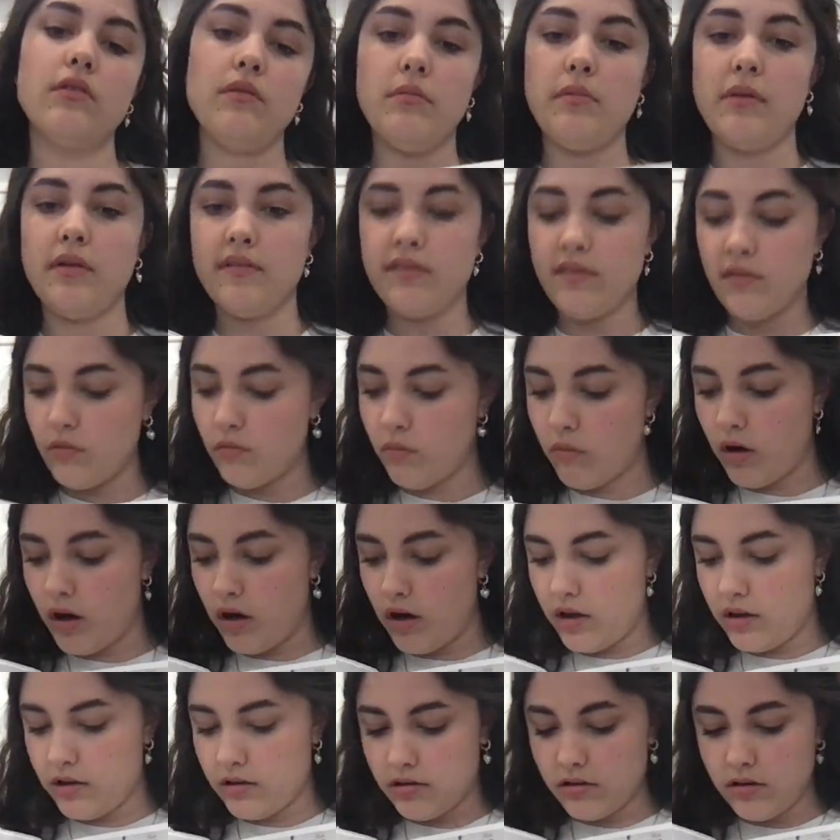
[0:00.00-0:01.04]
the bits that
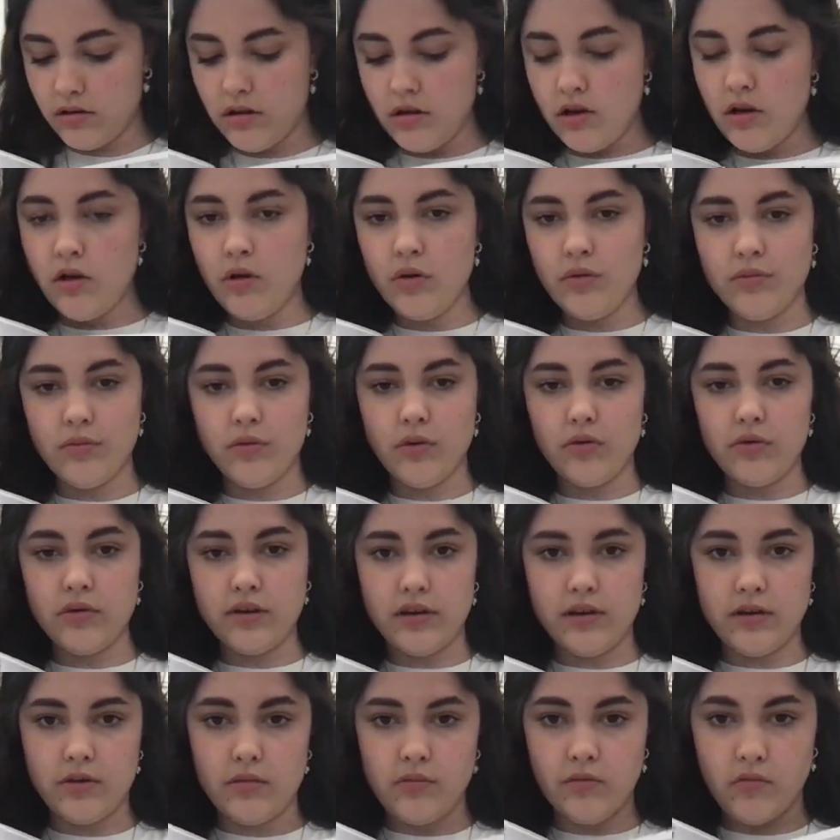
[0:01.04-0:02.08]
worked, what
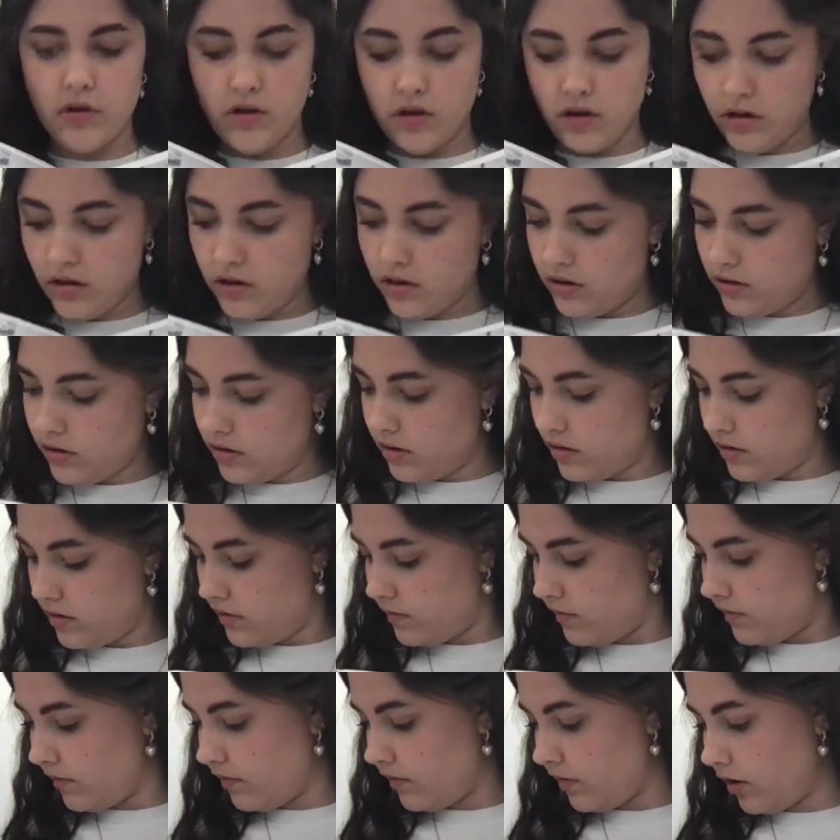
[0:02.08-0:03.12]
didn't work.
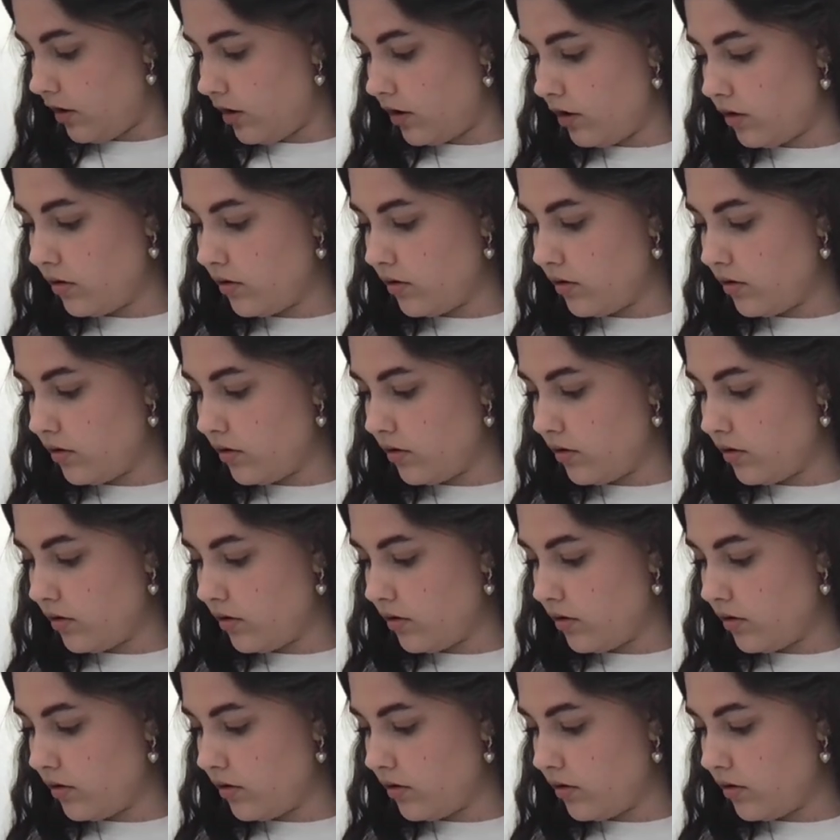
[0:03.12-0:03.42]
So